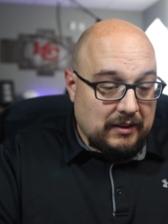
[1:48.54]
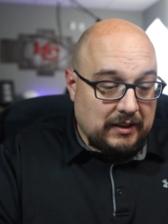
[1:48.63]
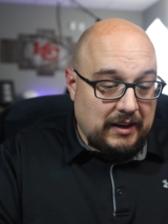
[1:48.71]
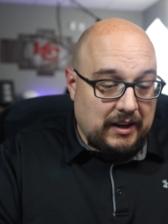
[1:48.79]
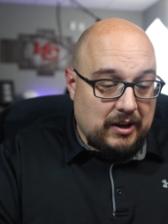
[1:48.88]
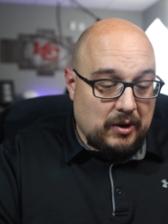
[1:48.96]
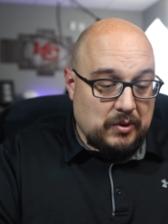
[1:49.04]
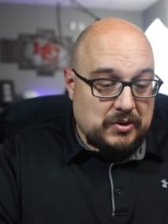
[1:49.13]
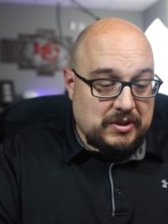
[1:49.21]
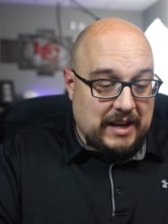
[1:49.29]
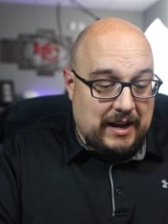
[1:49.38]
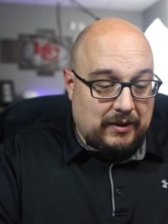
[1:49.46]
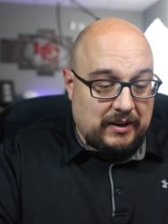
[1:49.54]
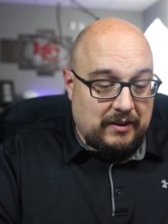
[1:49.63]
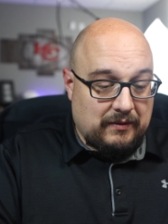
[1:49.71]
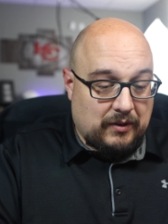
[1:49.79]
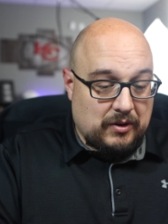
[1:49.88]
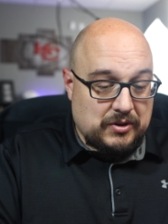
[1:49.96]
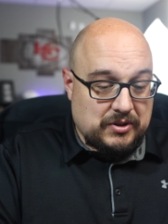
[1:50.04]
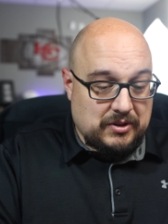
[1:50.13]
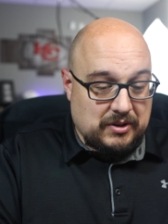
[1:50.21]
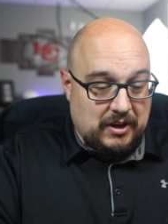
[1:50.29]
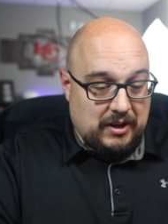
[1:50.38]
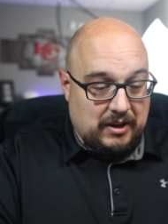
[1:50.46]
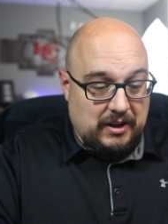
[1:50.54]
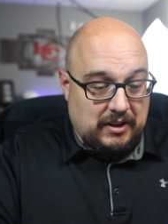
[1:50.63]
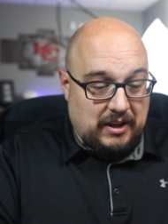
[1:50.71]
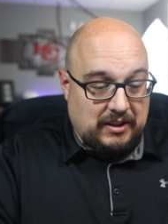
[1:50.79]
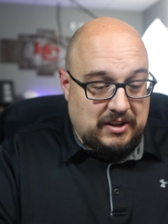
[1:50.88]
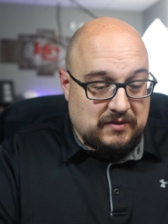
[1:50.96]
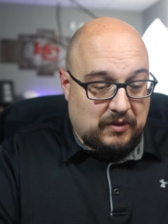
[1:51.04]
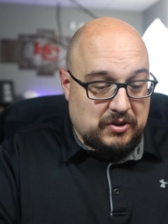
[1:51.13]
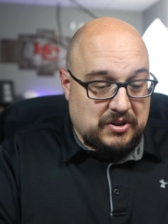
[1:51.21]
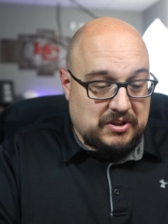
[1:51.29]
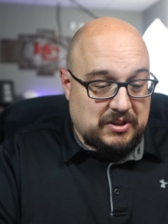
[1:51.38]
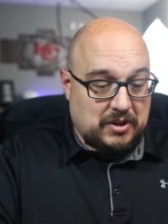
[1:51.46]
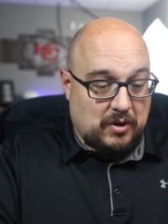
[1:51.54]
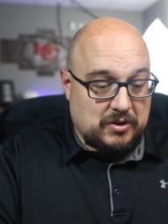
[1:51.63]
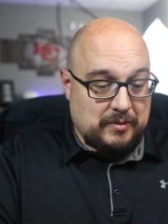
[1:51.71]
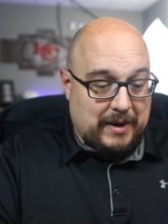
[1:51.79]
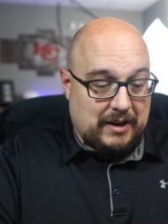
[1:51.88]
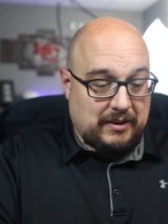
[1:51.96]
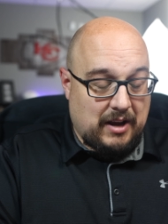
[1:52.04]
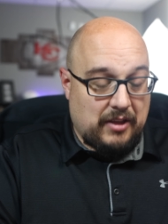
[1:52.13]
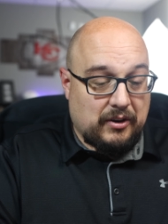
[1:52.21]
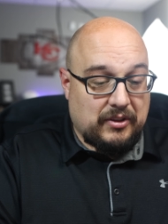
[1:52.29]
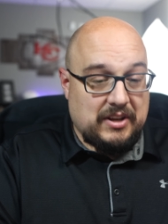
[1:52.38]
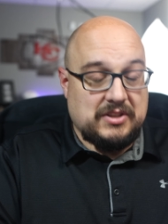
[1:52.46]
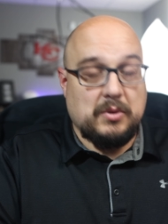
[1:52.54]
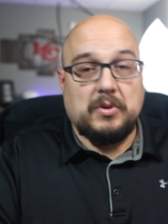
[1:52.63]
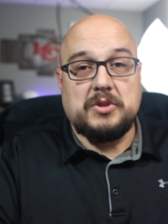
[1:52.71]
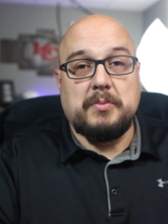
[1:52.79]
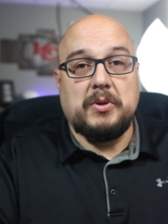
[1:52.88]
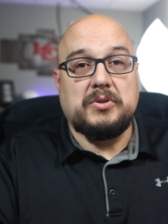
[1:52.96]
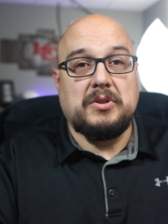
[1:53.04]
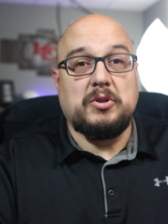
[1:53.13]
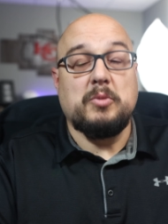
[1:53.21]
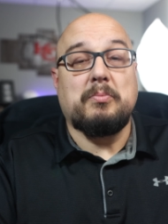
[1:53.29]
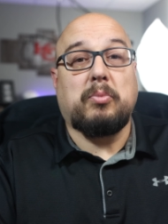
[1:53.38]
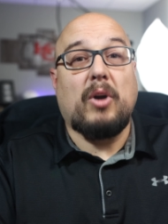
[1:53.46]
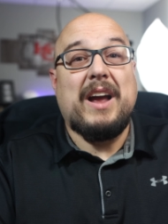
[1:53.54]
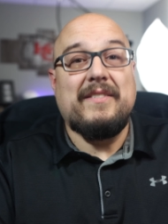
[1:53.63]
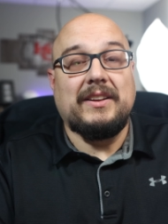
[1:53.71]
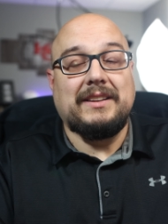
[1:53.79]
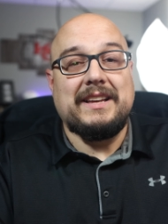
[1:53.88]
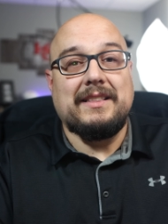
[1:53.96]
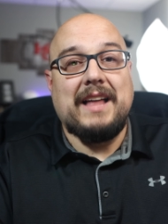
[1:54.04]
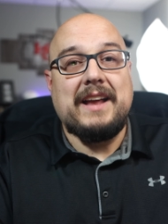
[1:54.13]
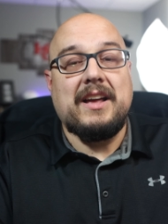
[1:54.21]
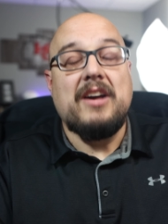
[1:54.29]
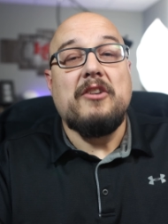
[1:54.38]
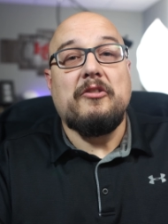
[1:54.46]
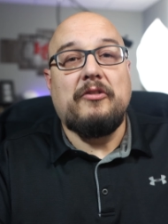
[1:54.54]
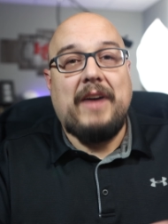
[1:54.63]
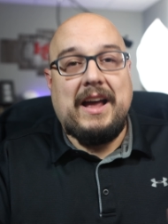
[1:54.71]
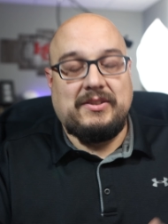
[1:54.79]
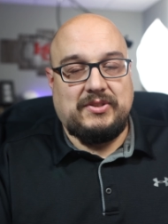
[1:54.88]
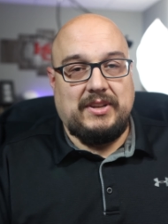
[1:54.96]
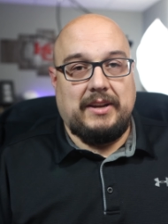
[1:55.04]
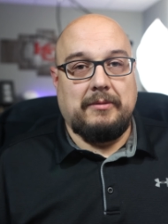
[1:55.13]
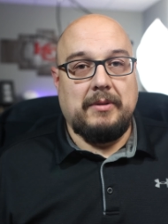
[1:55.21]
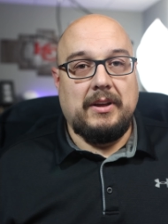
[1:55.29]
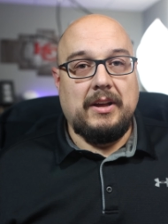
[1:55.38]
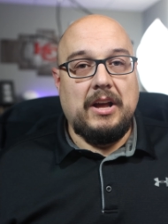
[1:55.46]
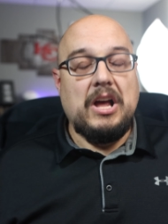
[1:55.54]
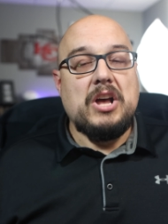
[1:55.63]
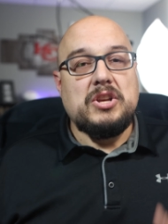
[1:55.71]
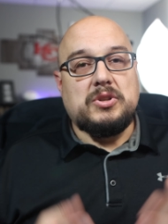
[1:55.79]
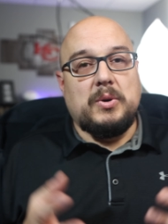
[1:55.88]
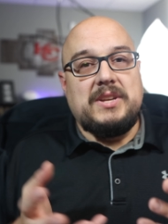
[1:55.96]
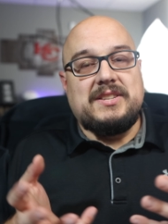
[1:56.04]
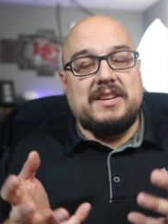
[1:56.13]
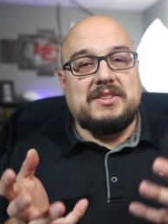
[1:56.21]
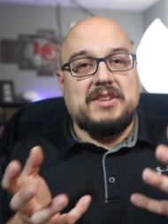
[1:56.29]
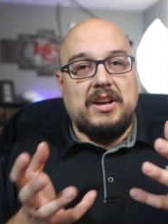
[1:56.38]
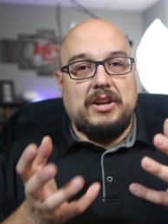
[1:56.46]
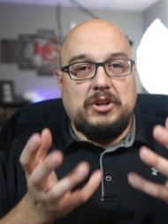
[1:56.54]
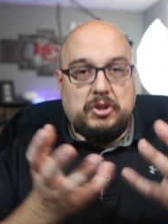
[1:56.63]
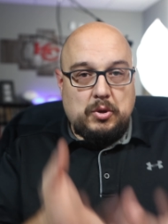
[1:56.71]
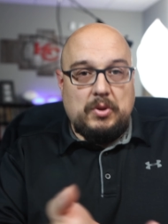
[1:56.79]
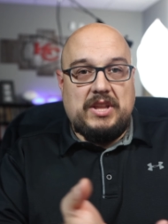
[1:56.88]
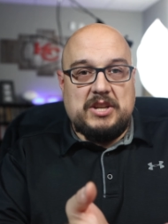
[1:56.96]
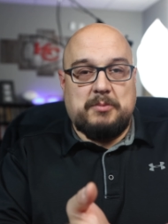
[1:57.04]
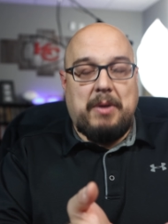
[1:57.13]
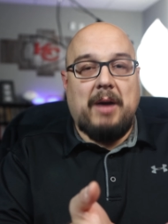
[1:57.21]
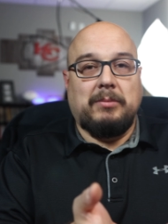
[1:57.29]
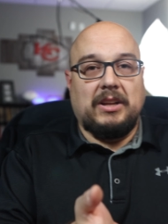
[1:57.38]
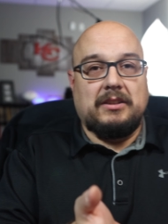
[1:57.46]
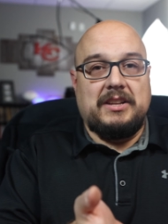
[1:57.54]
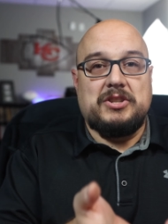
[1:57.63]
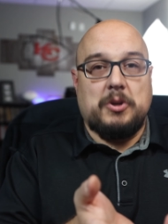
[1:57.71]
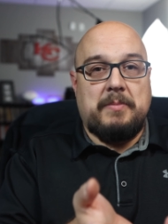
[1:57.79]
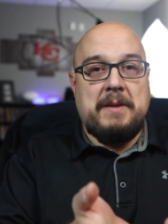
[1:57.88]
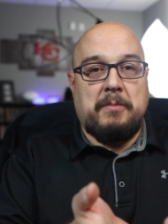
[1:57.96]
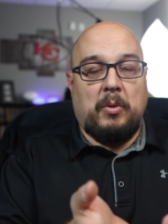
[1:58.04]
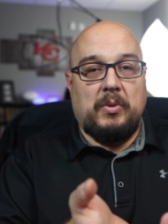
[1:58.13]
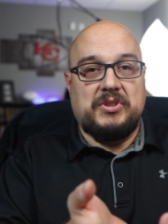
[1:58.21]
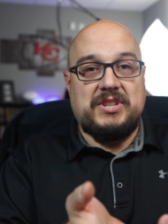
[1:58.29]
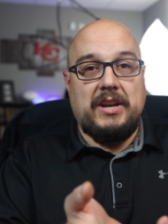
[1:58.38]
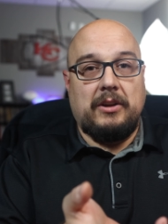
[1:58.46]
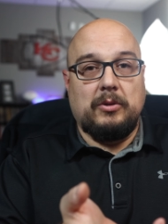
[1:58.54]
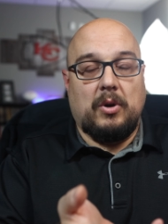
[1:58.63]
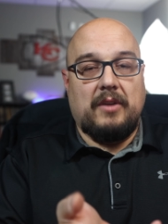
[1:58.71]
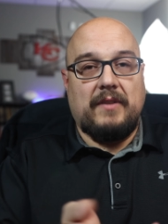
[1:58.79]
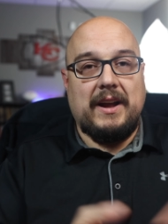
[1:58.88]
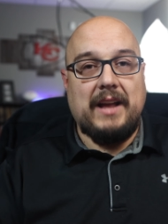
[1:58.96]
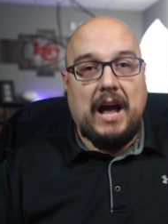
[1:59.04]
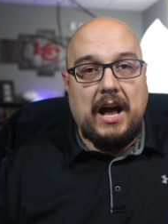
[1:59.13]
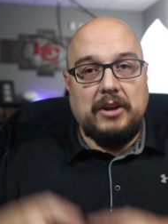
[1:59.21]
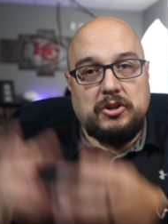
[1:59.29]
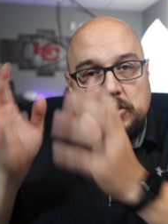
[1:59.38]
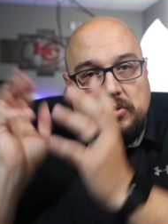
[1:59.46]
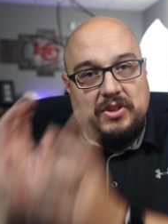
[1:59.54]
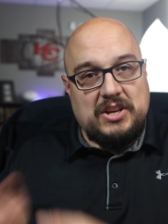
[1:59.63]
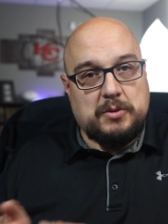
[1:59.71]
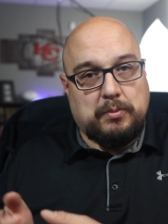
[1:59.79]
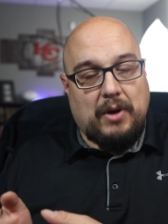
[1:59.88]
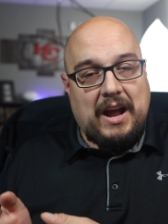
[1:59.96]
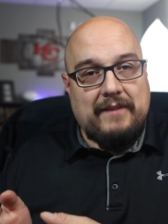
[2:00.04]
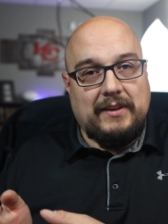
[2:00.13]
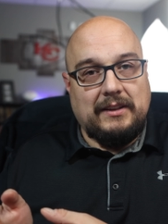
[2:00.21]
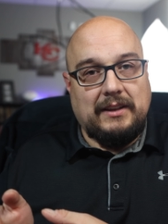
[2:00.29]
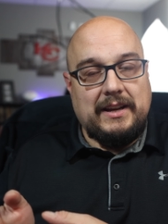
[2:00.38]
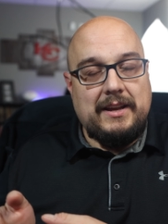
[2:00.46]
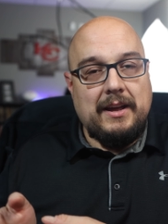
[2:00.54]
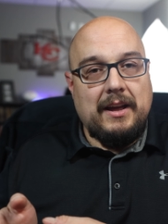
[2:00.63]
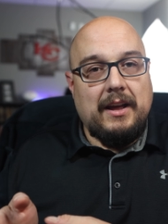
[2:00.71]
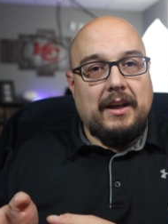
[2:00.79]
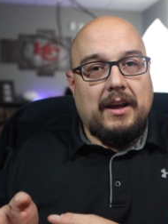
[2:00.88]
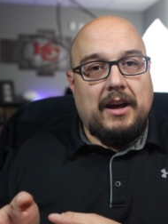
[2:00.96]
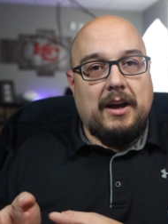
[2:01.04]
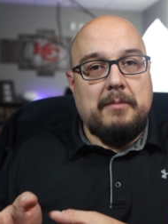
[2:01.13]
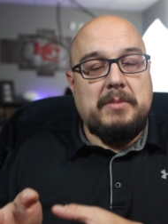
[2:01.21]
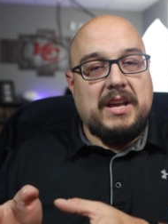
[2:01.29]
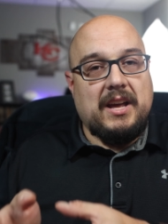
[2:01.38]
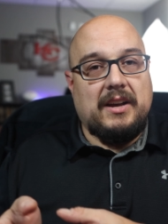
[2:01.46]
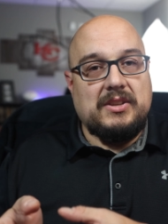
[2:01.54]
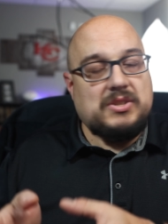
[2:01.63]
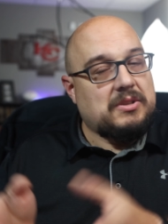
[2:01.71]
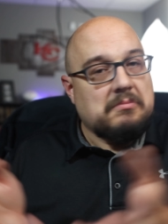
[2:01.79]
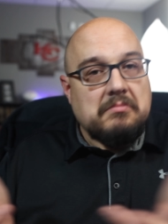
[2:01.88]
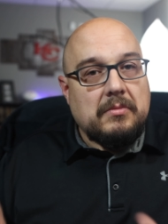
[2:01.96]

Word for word: Then he goes down in verse uh, in these verses and talks about other things that we're supposed to do privately, like fasting. So he says, Do this publicly so people will see and glorify God. Do this privately uh, because